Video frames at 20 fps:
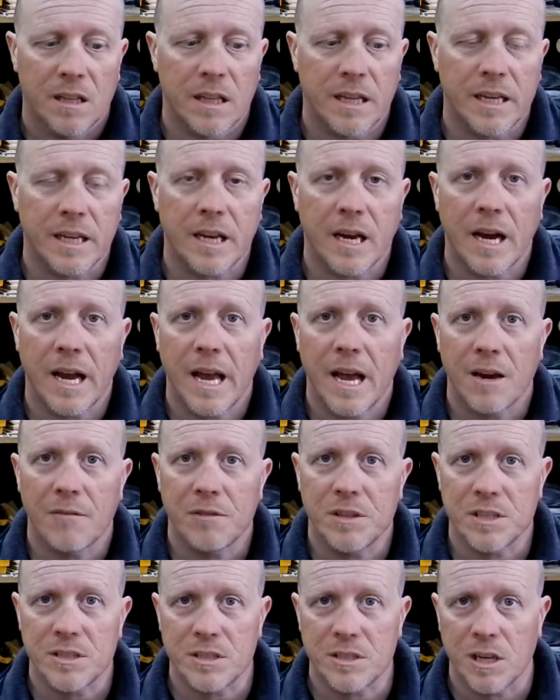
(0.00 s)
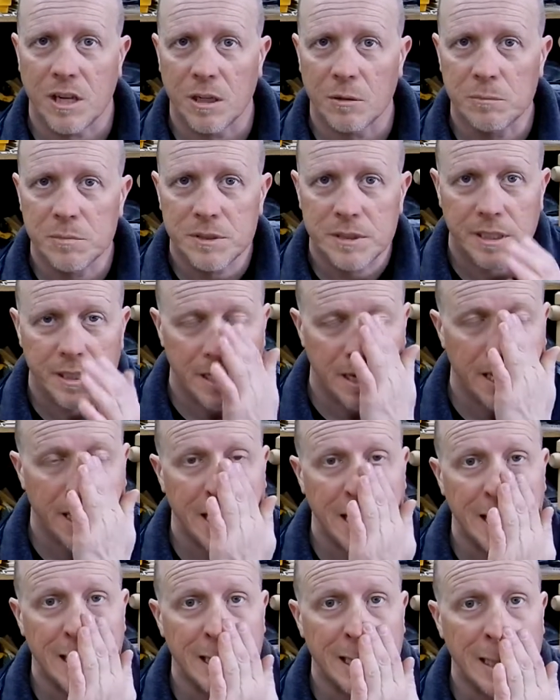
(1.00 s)
Like, I have these tubs
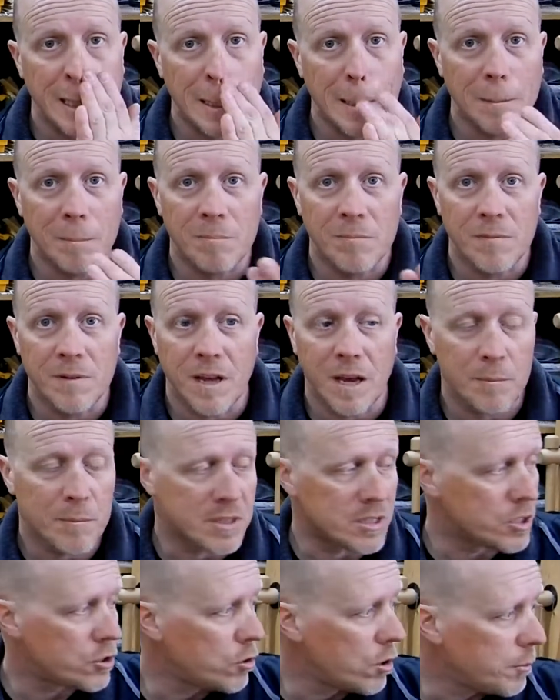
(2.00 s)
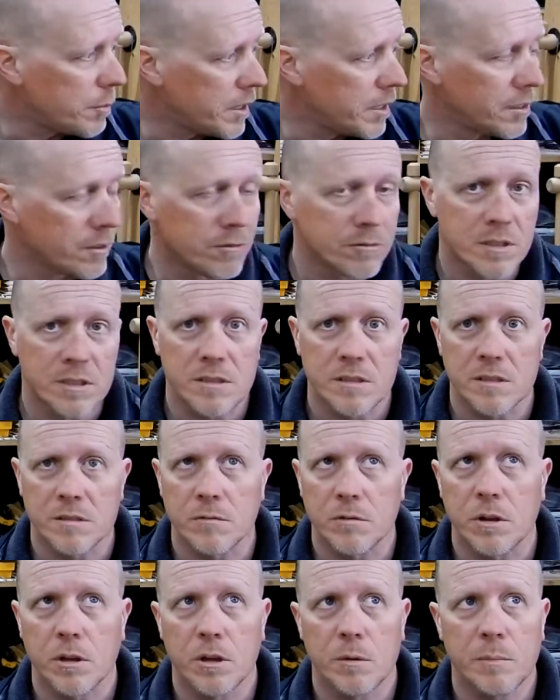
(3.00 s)
and I've been stripping. This is
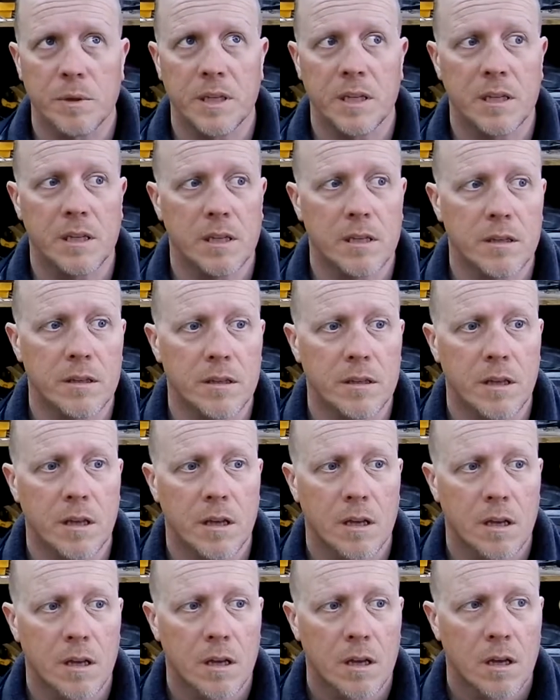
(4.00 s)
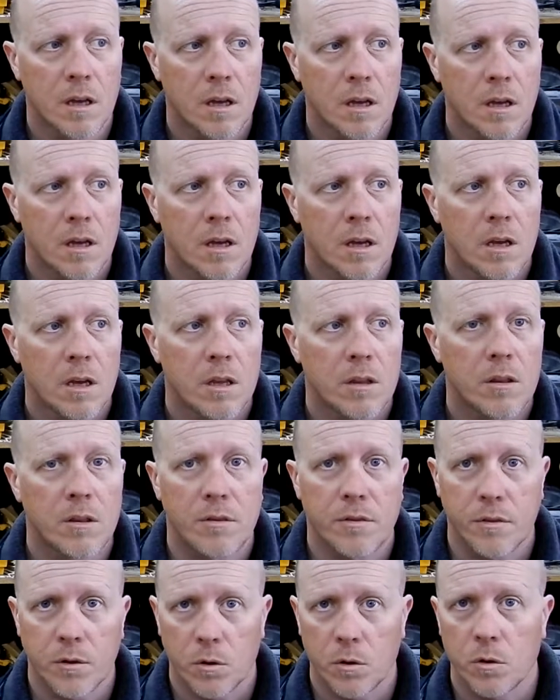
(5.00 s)
going to be the
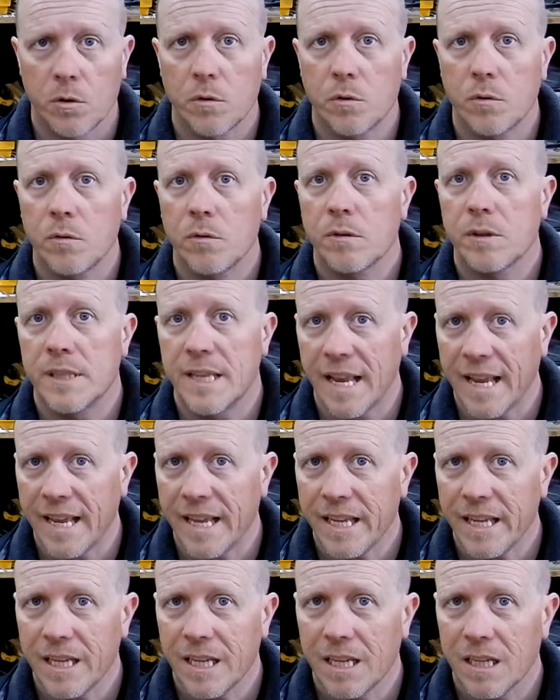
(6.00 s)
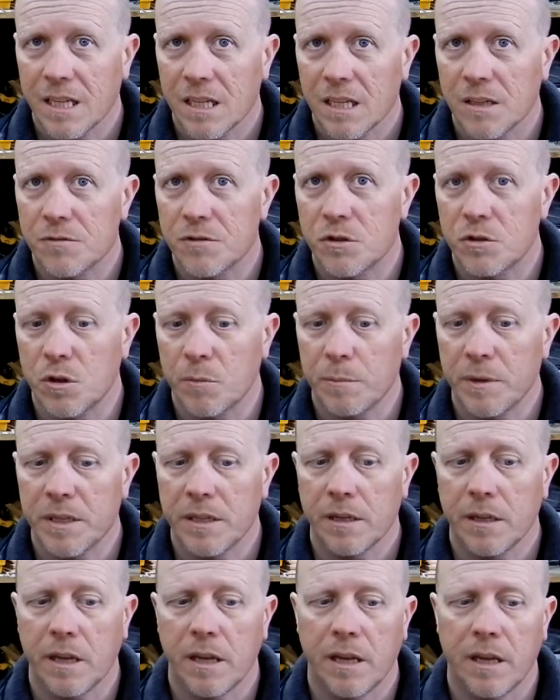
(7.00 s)
third day of
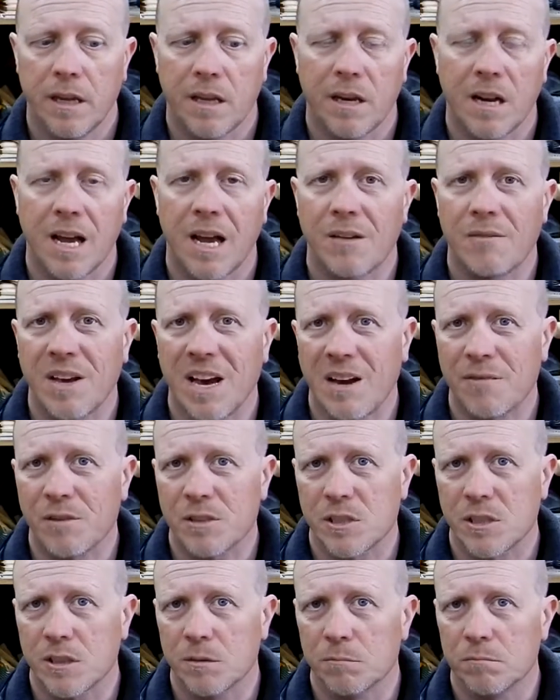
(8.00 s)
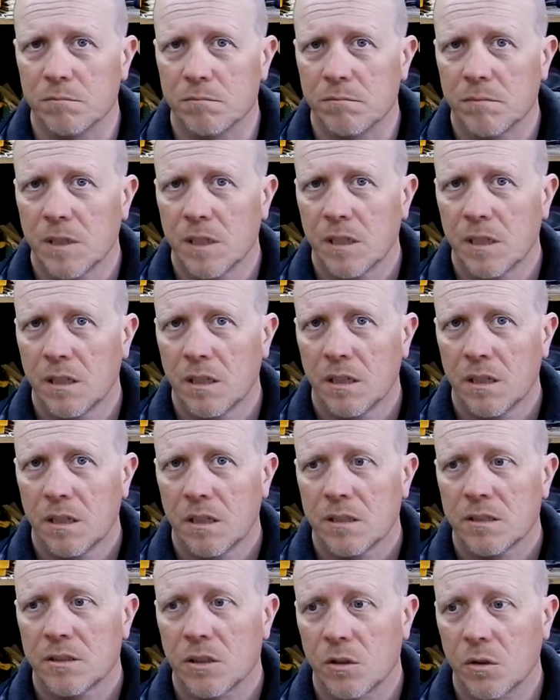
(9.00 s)
stripping and I have half a tub.
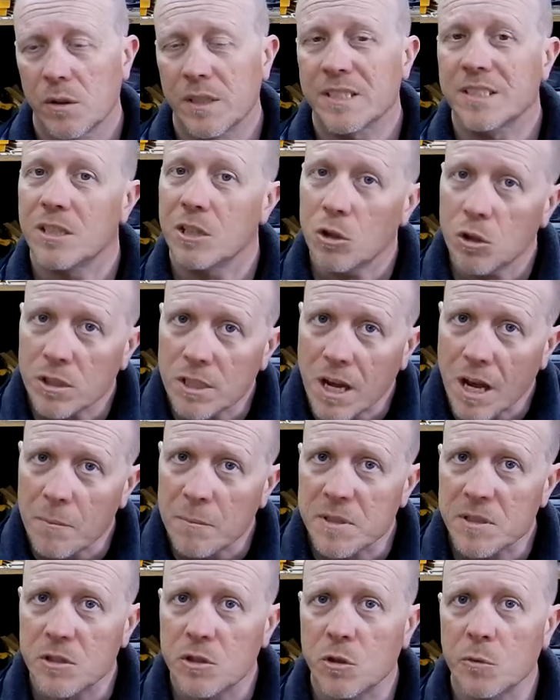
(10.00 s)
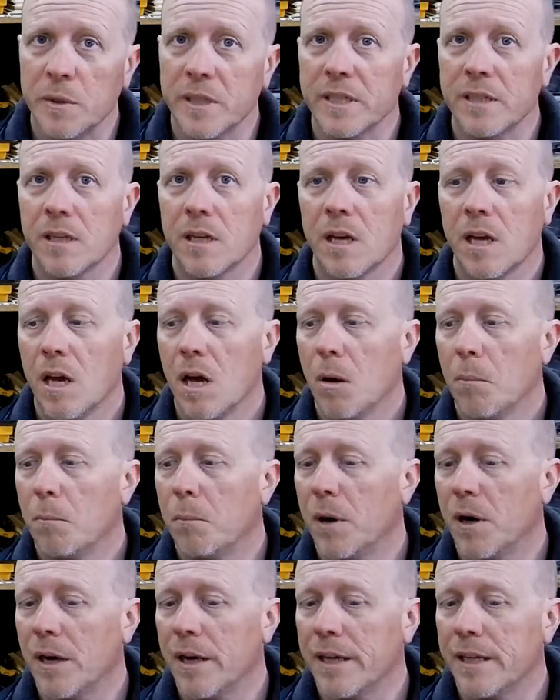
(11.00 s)
So it's a little time consuming,
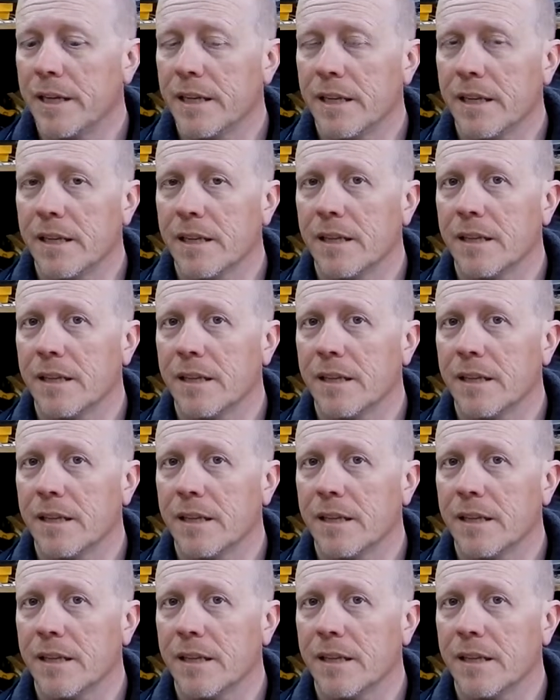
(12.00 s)
but